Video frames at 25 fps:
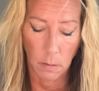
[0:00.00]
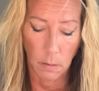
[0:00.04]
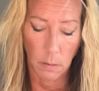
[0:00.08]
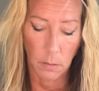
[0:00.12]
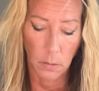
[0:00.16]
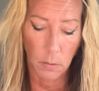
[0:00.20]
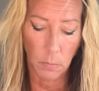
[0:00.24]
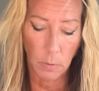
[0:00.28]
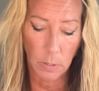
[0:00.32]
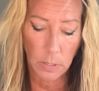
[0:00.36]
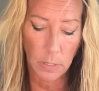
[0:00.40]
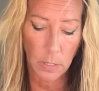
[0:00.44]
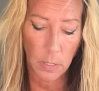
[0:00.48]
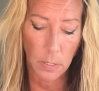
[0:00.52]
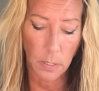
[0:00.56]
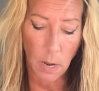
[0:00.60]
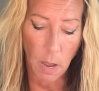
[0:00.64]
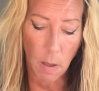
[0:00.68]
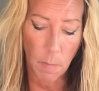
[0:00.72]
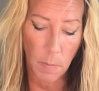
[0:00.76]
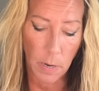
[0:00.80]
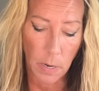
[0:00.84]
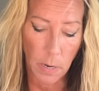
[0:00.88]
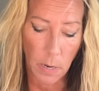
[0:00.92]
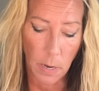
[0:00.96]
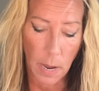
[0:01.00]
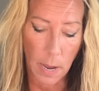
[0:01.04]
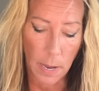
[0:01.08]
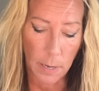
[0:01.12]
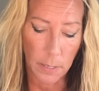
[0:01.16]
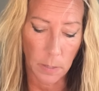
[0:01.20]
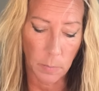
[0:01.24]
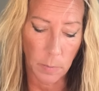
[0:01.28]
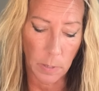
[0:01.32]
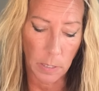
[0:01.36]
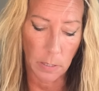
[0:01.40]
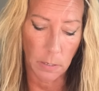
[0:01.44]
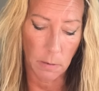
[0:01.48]
So what's the dominant
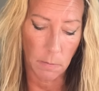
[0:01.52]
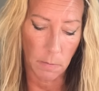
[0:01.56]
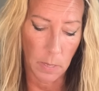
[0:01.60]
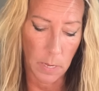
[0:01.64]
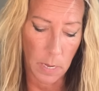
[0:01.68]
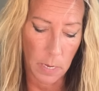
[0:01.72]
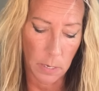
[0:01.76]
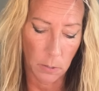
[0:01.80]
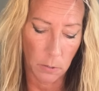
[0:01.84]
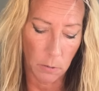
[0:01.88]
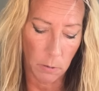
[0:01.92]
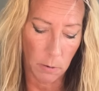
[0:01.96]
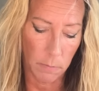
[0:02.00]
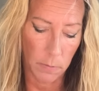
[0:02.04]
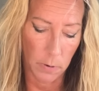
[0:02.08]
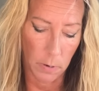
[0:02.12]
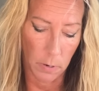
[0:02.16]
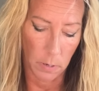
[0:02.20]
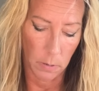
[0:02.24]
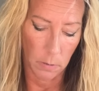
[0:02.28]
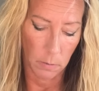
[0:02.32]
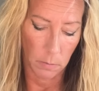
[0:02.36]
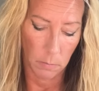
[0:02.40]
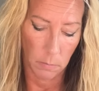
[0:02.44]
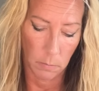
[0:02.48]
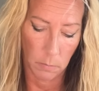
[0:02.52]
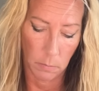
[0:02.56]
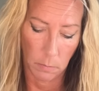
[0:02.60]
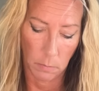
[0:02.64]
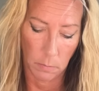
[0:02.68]
aspect of the introvert?